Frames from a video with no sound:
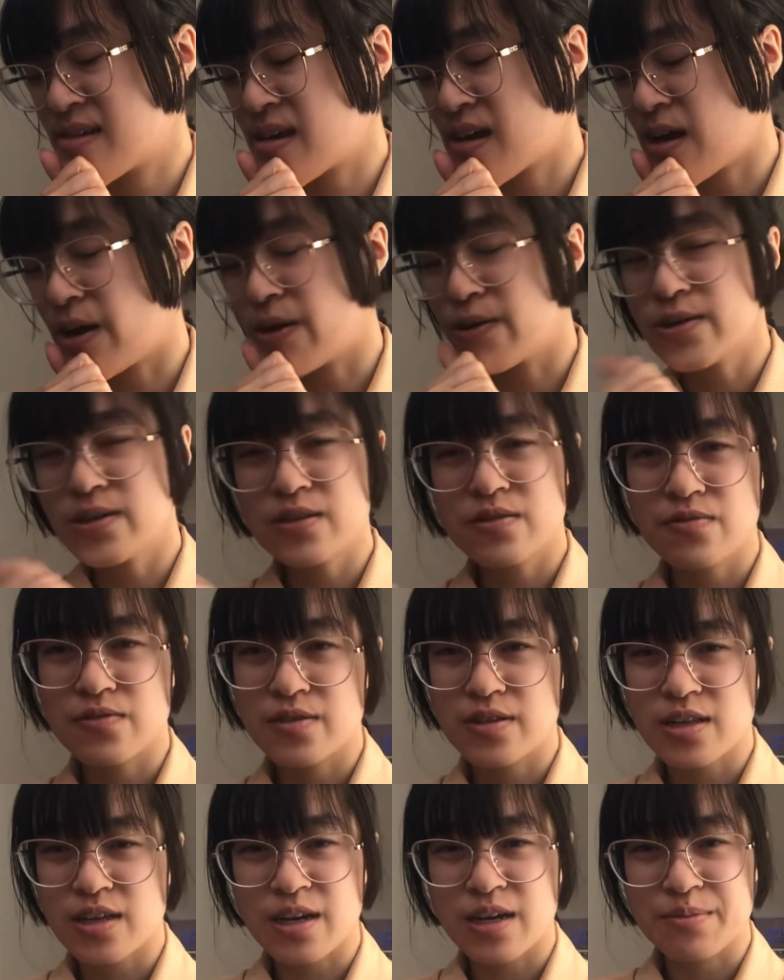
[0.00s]
I always feel
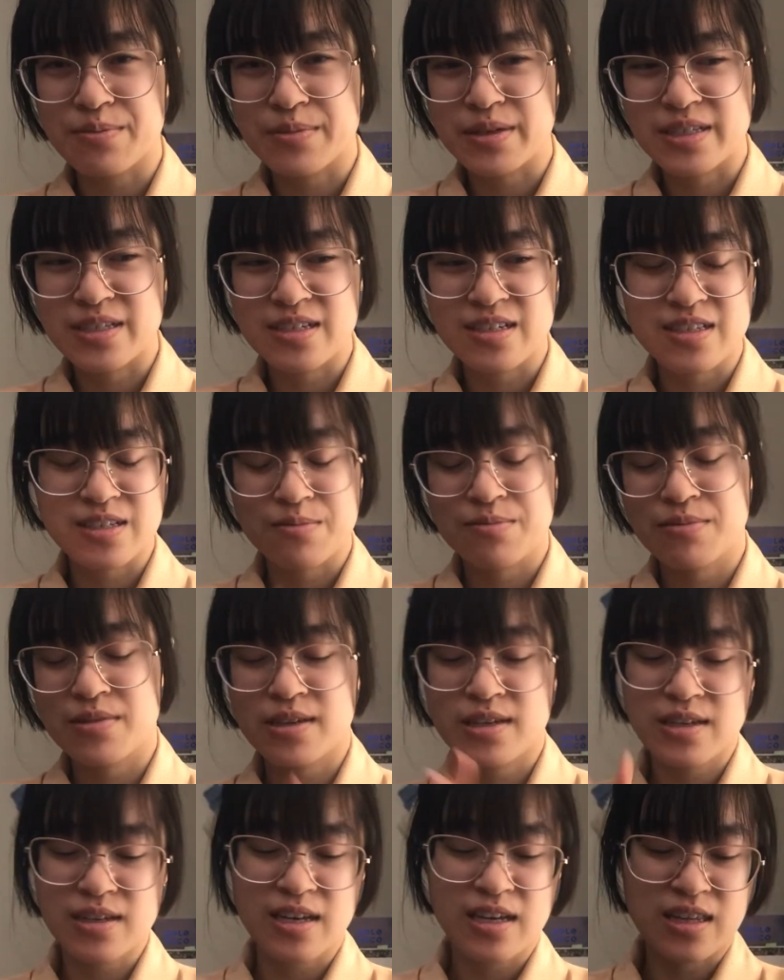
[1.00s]
like I'm missing
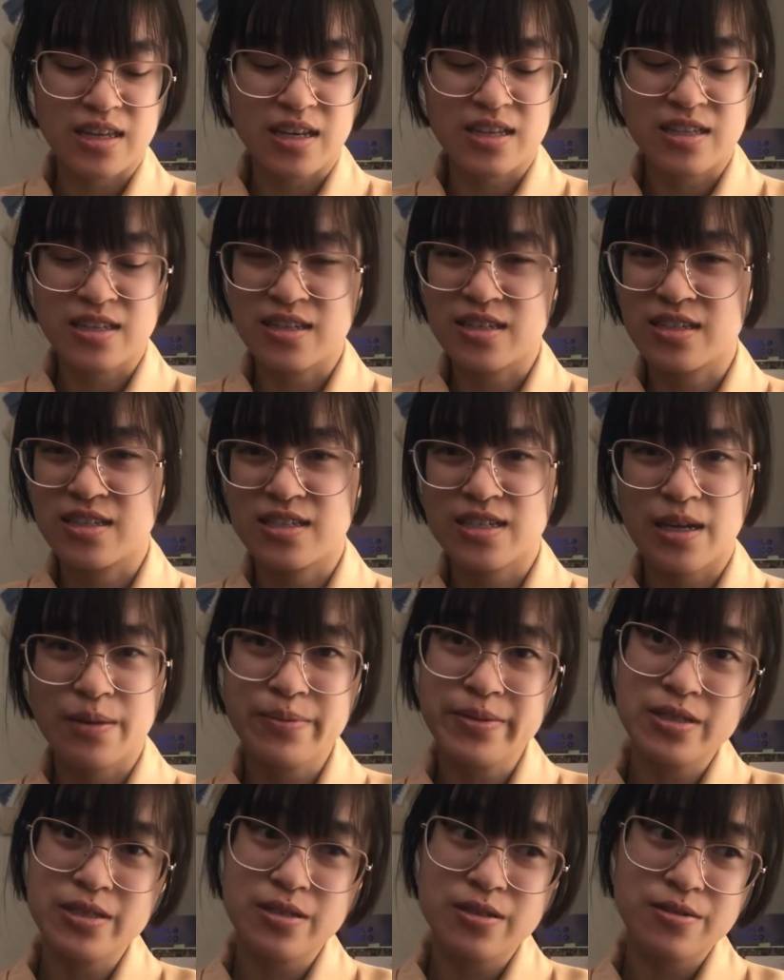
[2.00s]
something at the end of these
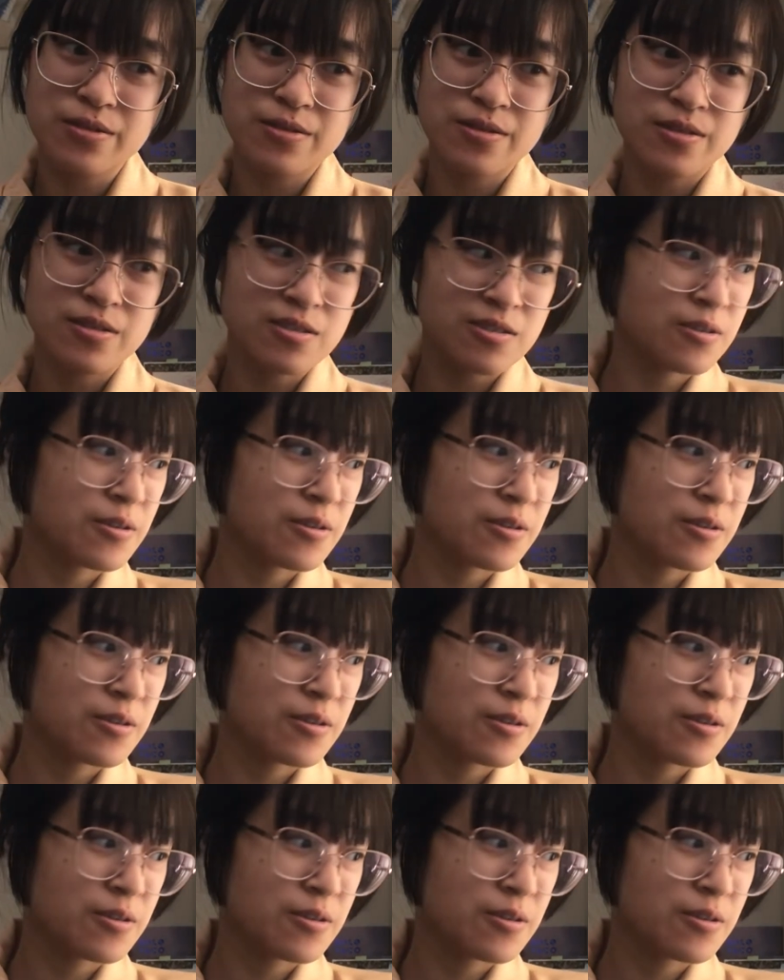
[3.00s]
episodes.